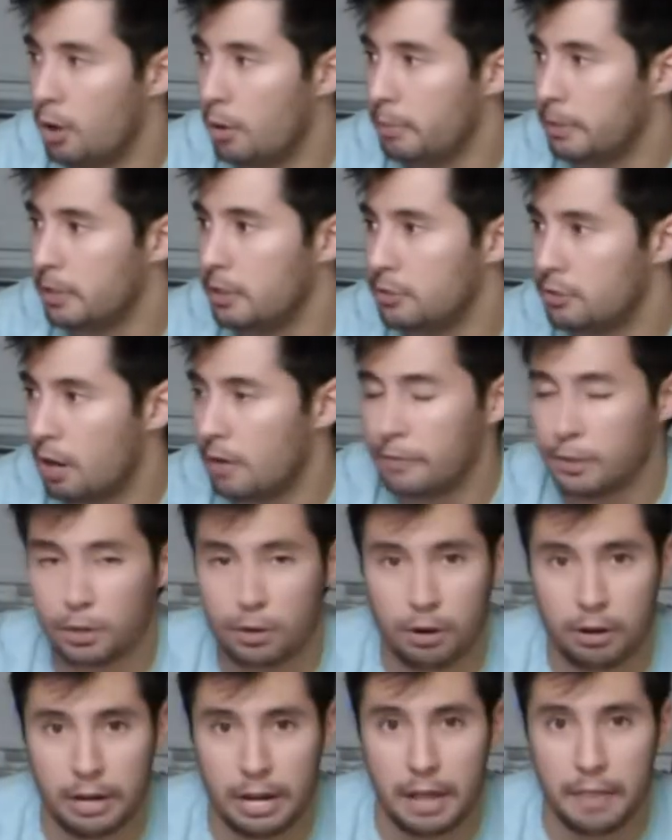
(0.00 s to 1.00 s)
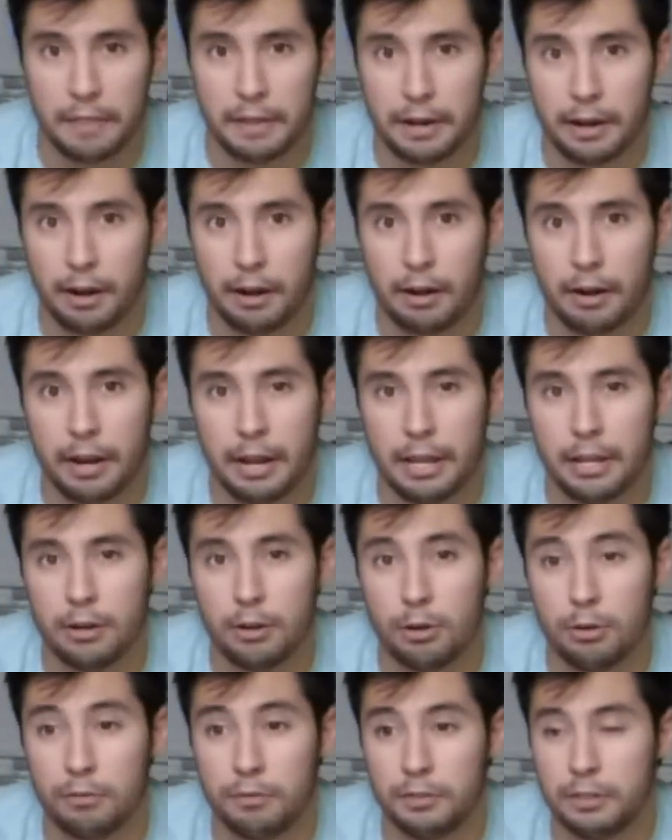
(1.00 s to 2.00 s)
I'll be driving the car down there and
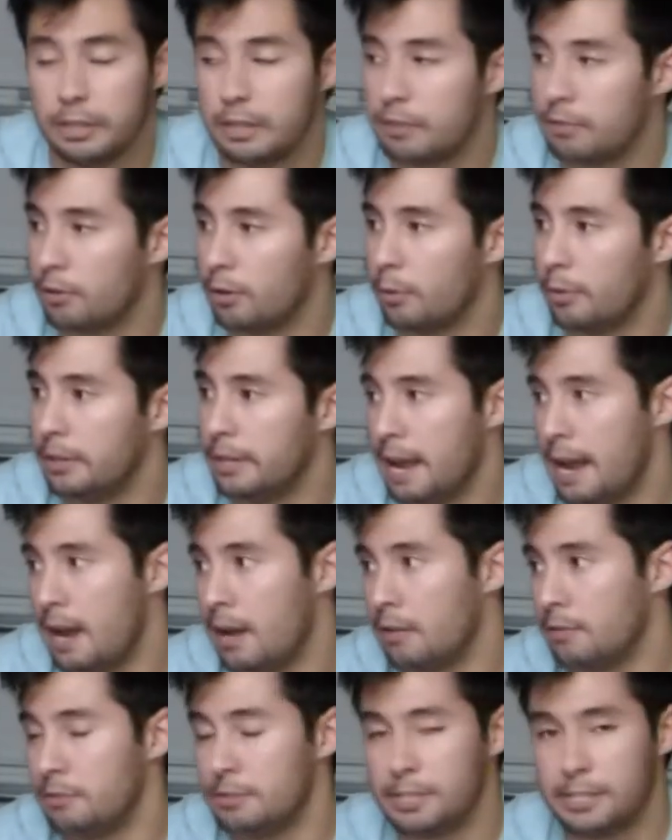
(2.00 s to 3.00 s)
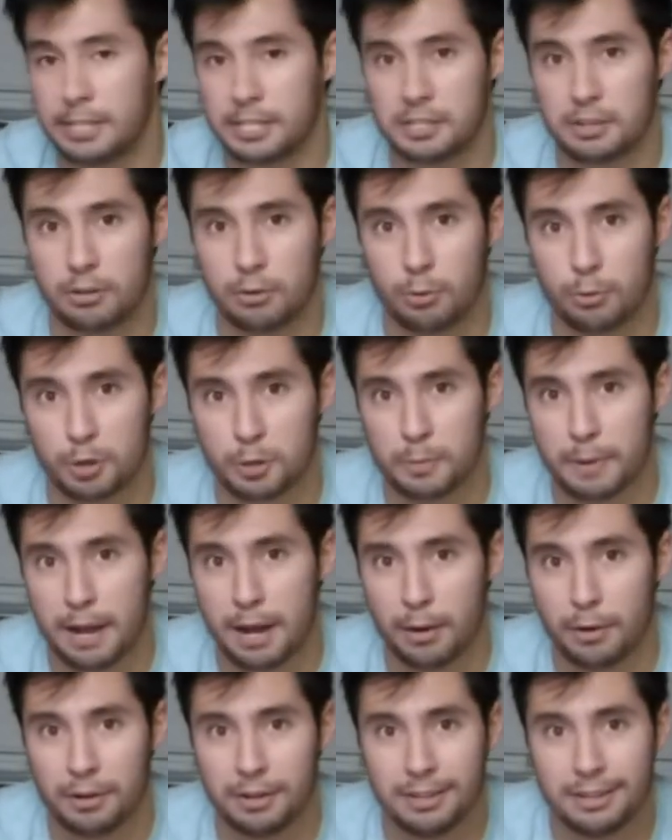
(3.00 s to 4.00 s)
hopefully throwing down 600
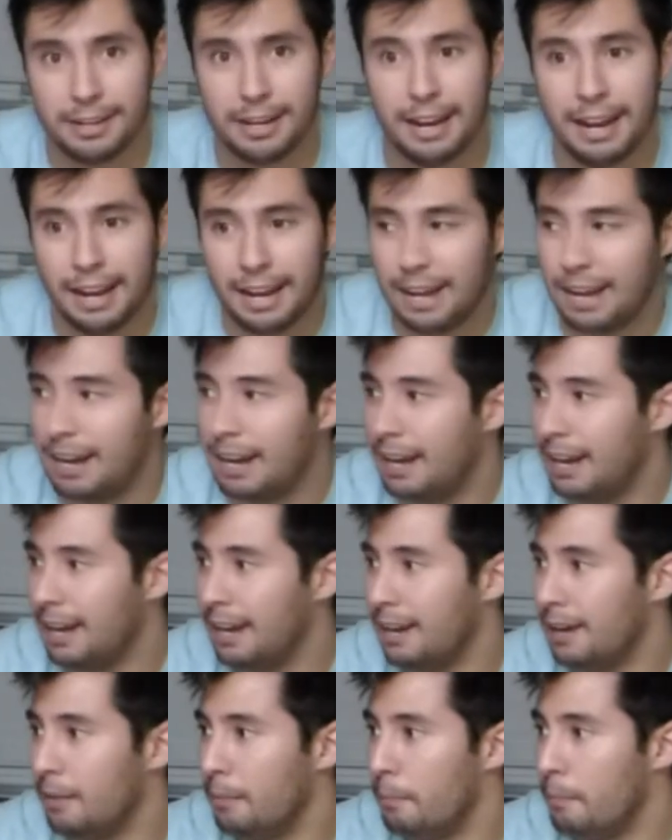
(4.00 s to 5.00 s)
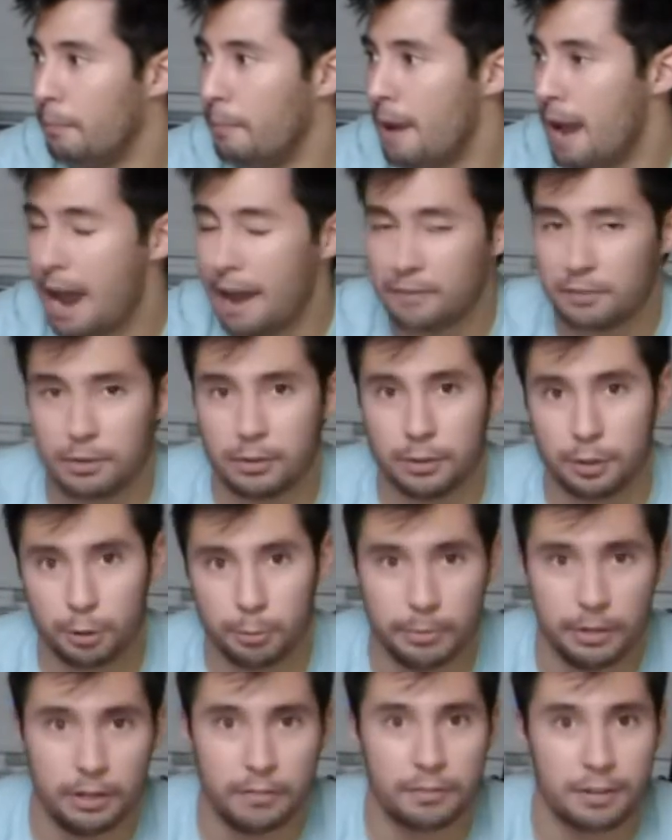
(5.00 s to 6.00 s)
horsepower after a
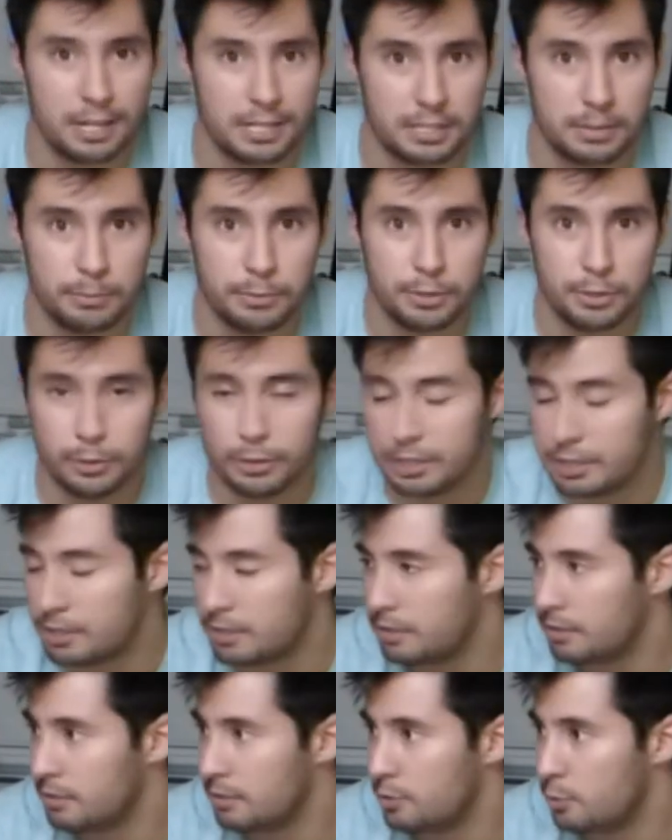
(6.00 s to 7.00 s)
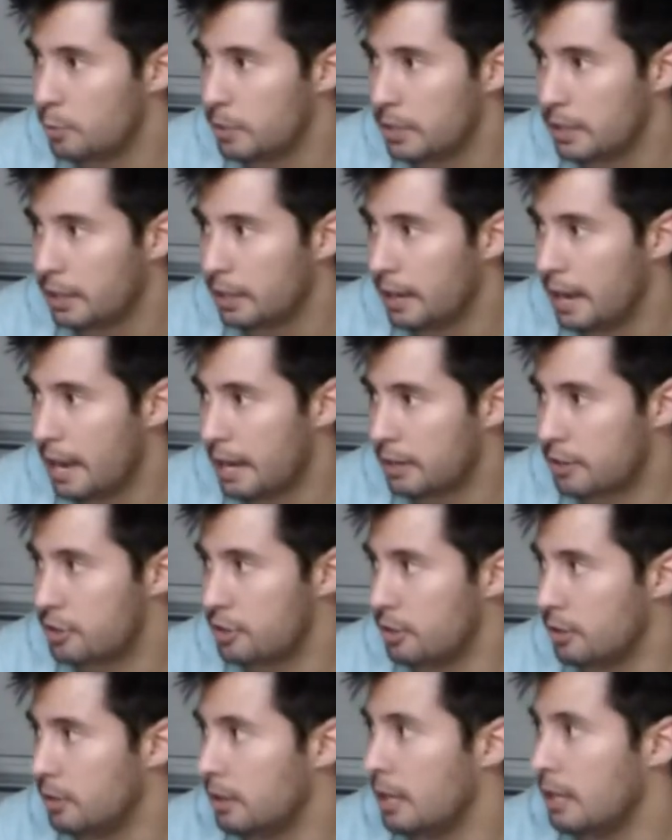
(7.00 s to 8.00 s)
little bit of custom tuning, tweaking
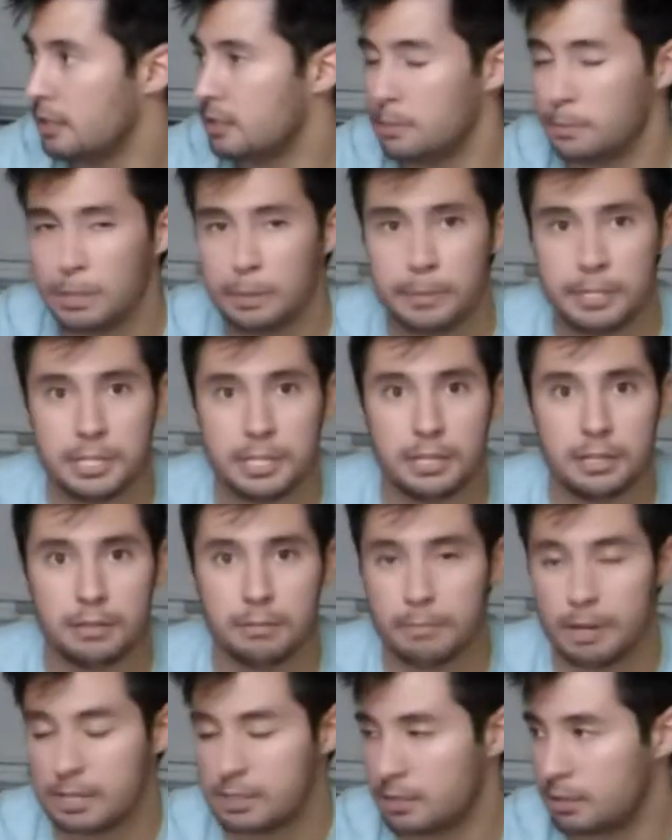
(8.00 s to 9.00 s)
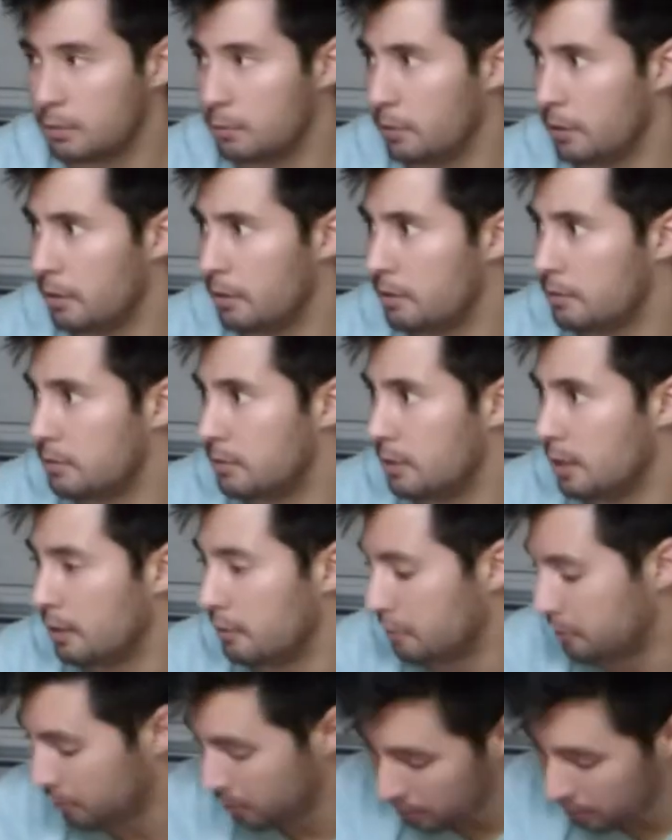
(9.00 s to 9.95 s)
action, and some EBC messing with stuff.